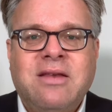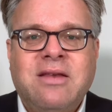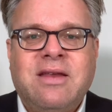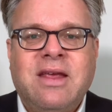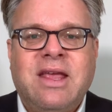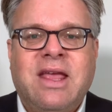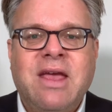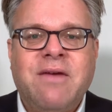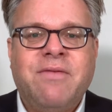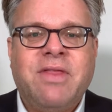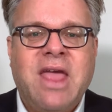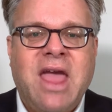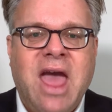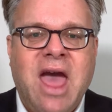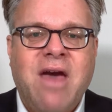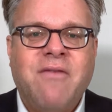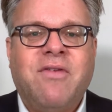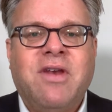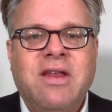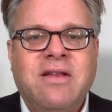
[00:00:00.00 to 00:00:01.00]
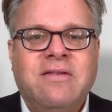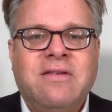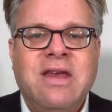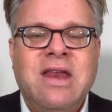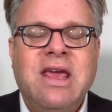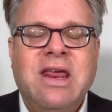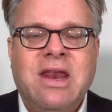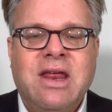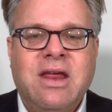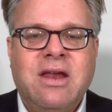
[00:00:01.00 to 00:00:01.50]
to give the evidence
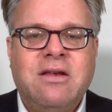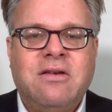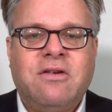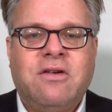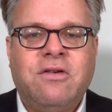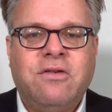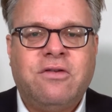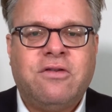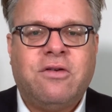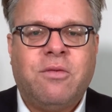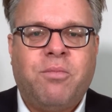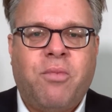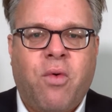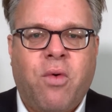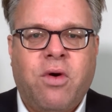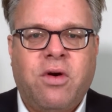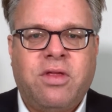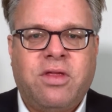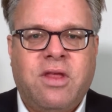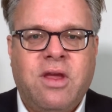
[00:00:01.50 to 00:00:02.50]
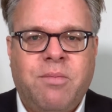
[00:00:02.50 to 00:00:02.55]
needed to support